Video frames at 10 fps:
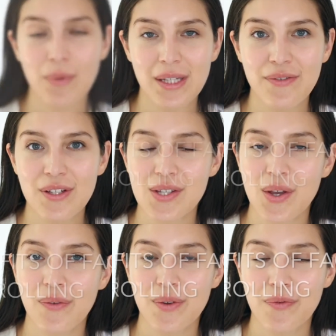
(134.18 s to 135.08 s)
benefits
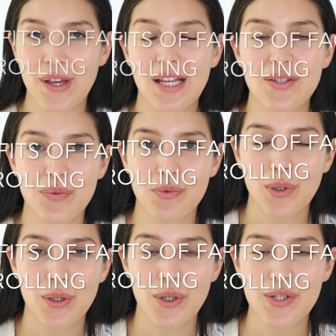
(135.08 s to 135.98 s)
of the face
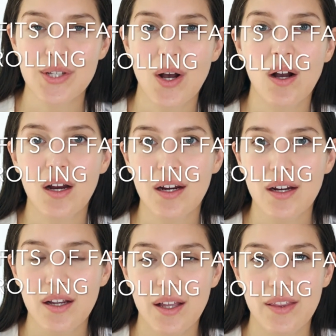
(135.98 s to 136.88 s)
rollers
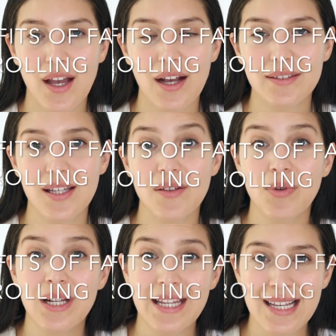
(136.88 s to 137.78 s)
are that they
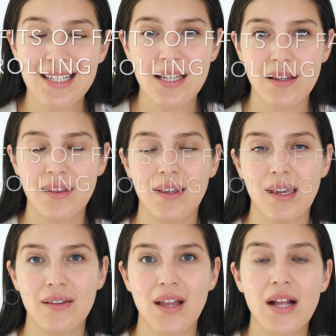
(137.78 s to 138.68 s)
release
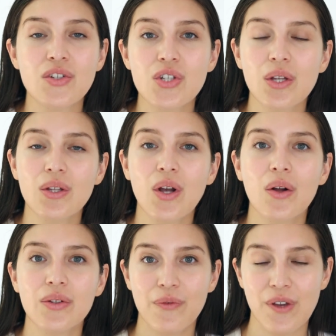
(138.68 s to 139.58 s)
the tension
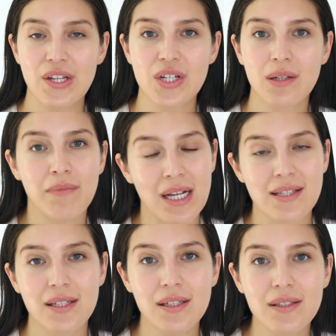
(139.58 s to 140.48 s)
on the facial
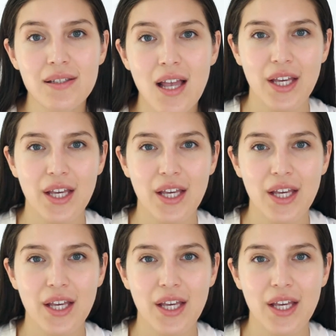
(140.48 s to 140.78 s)
muscles.